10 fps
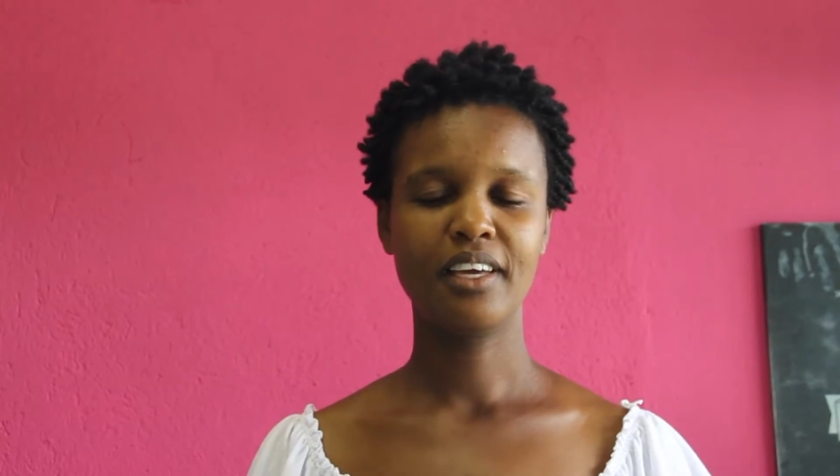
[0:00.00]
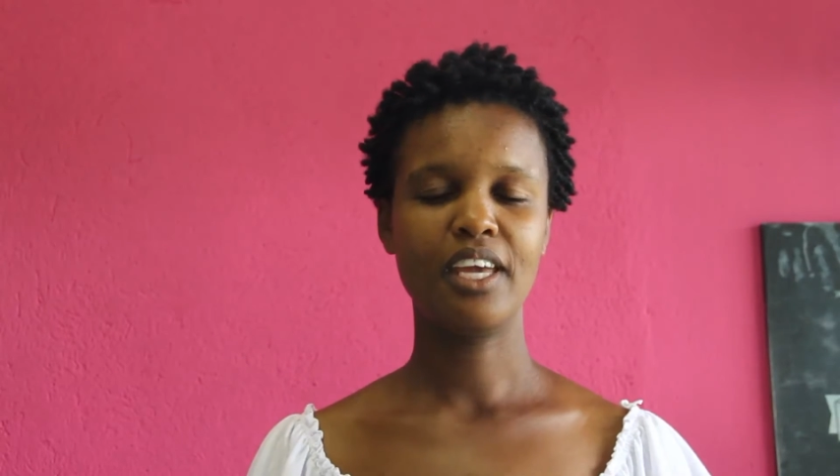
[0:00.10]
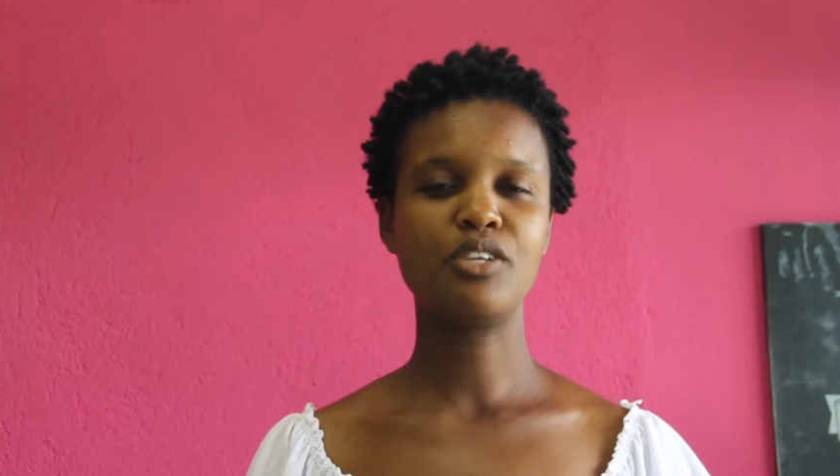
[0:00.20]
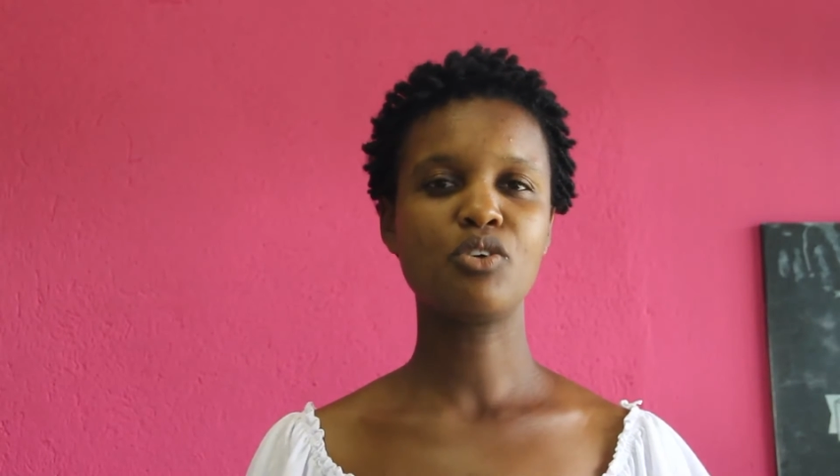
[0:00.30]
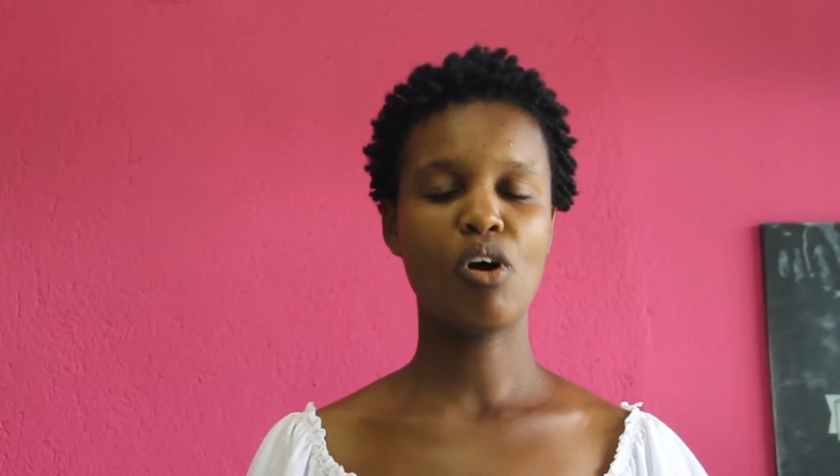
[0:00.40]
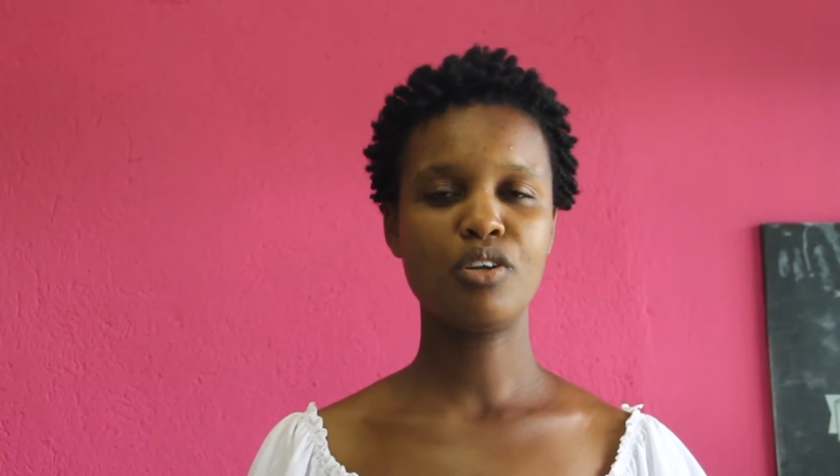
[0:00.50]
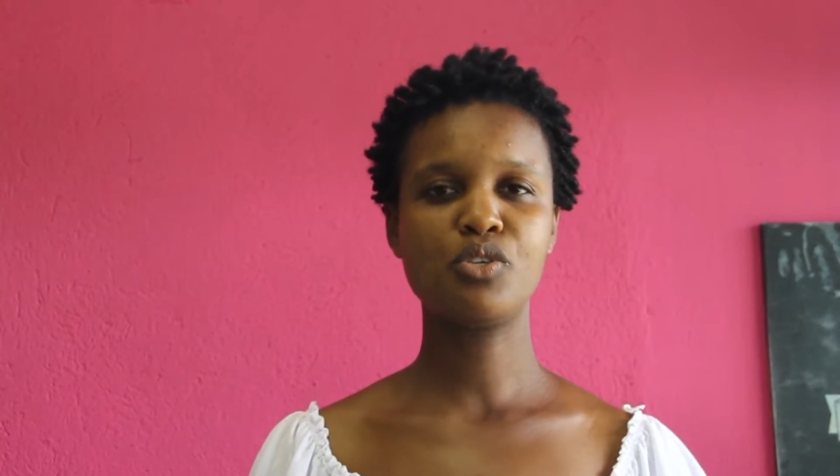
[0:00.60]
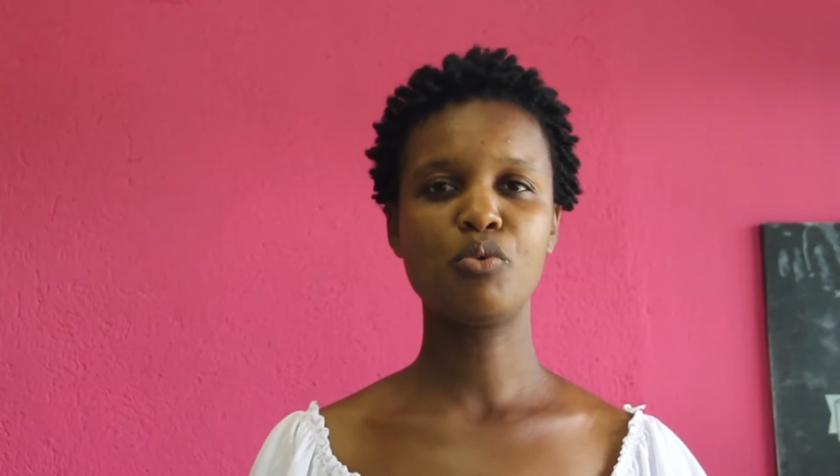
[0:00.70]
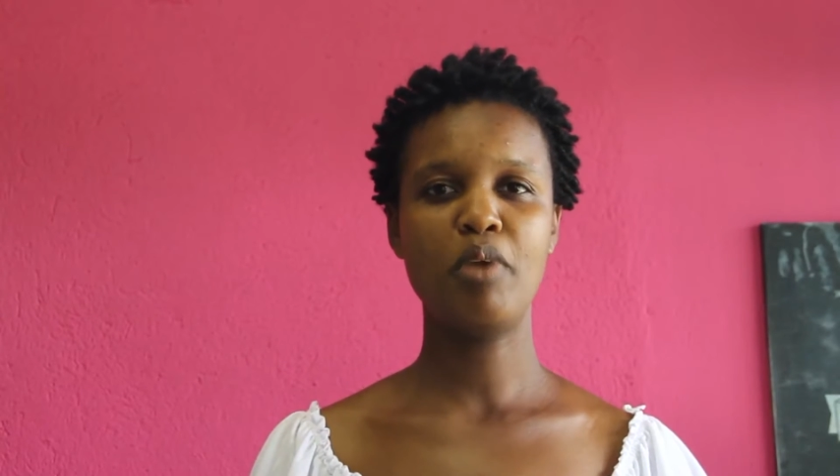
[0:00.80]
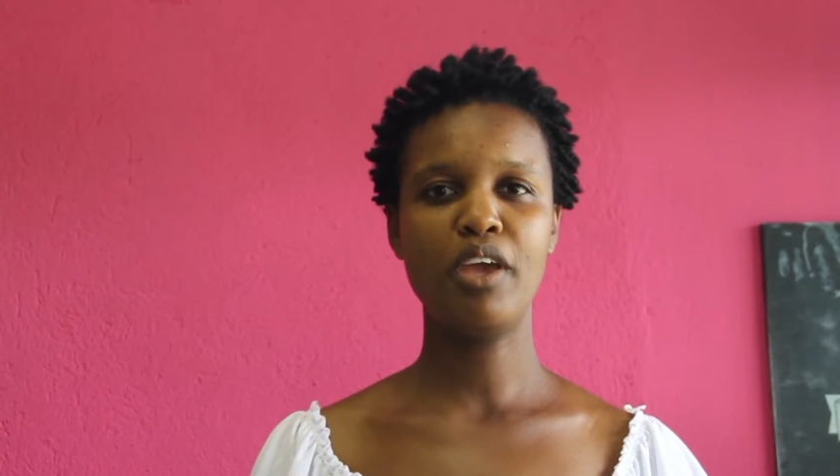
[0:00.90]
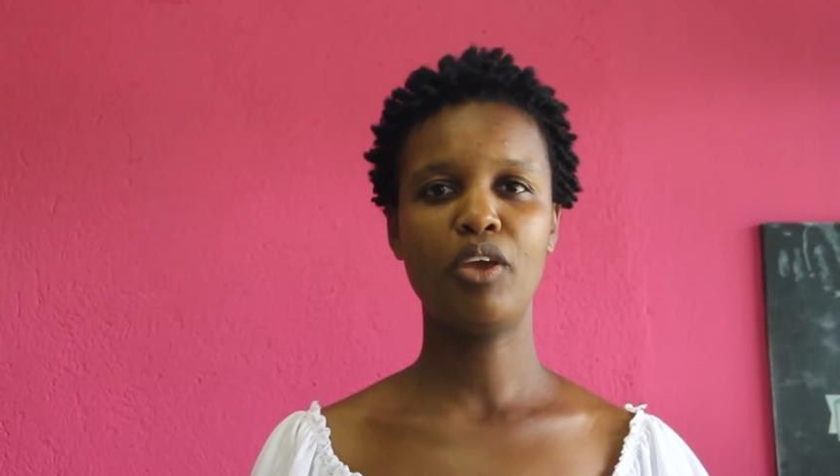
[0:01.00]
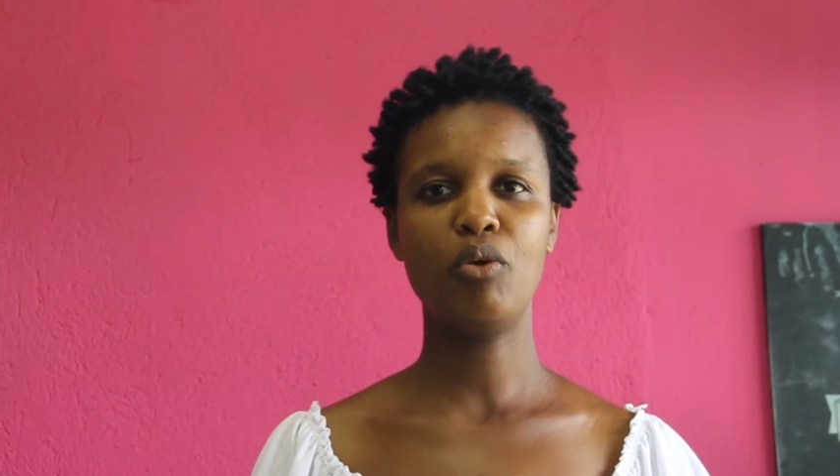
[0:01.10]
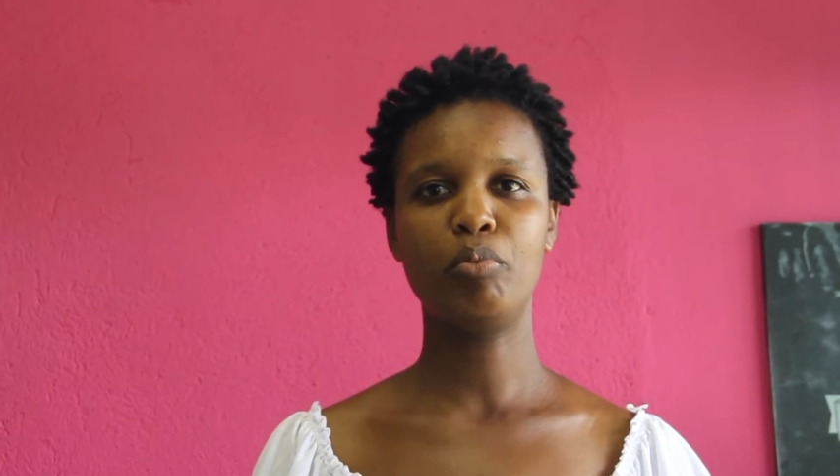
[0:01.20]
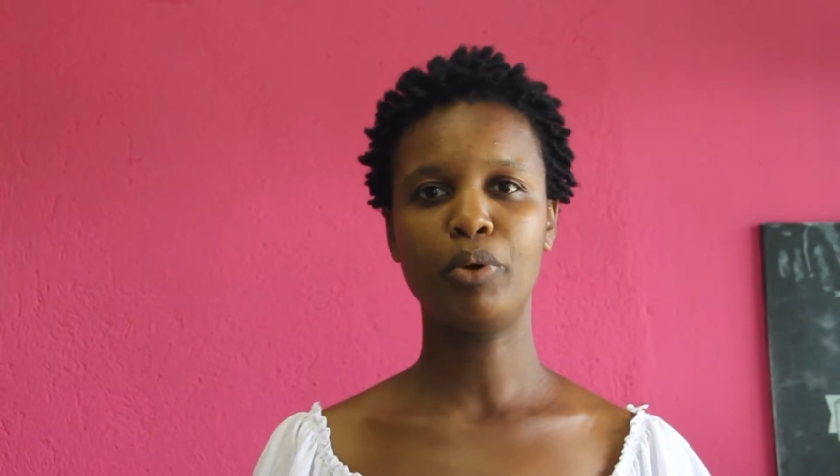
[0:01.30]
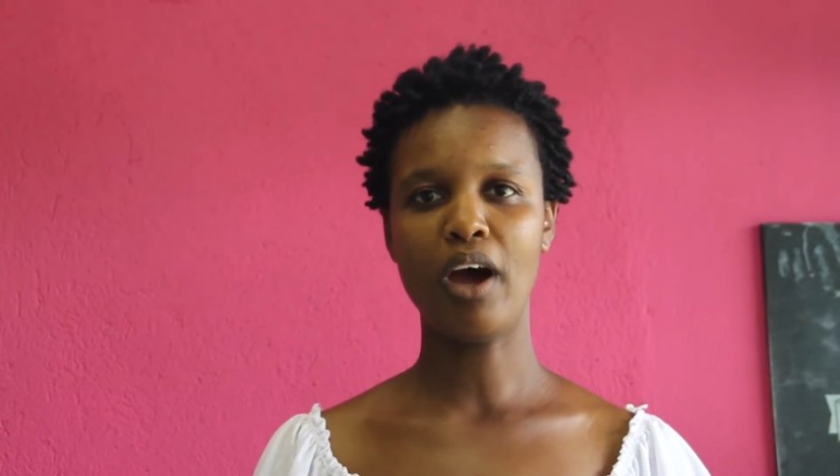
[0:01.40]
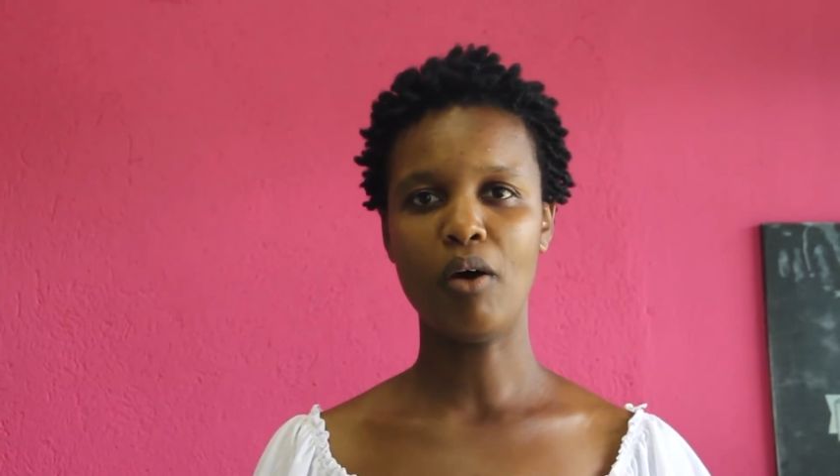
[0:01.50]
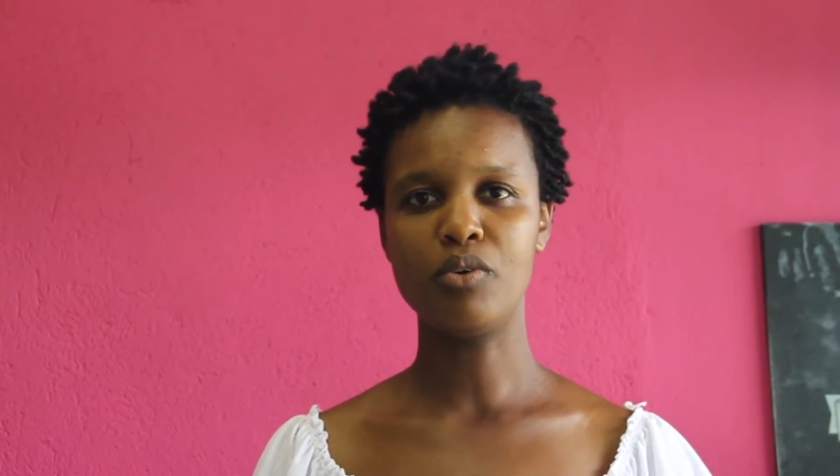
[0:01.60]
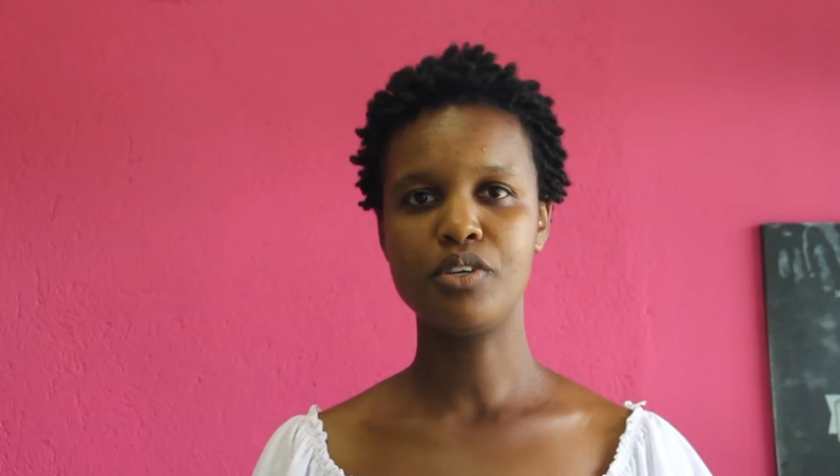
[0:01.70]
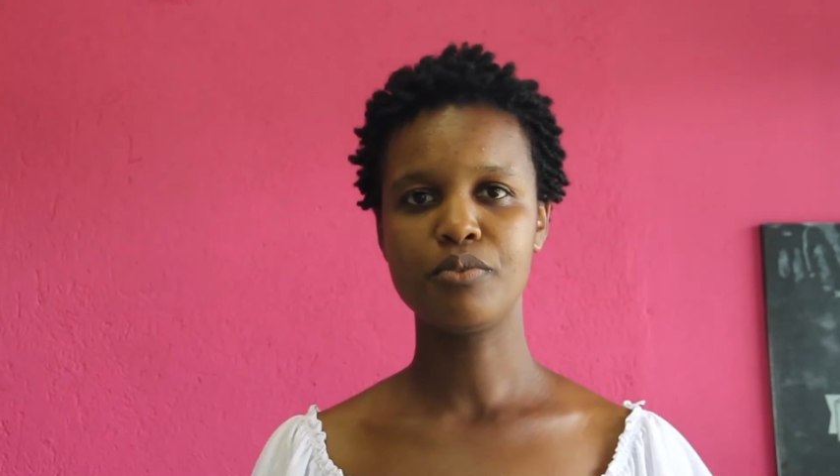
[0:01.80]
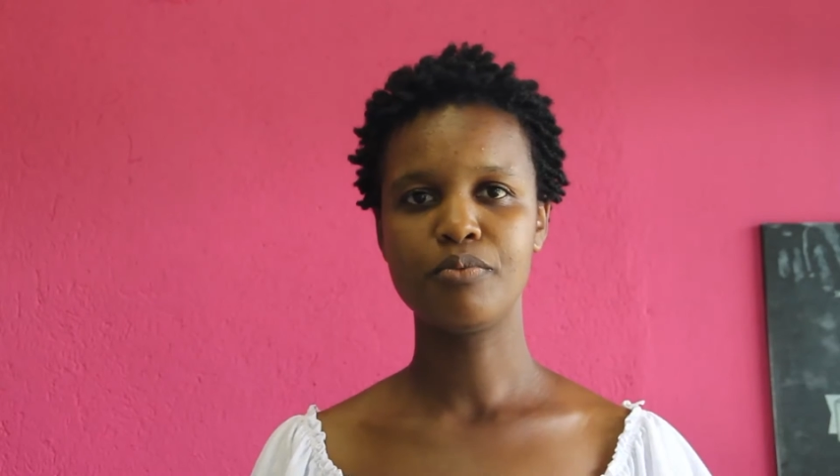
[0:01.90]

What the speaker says: it ought to make you proud.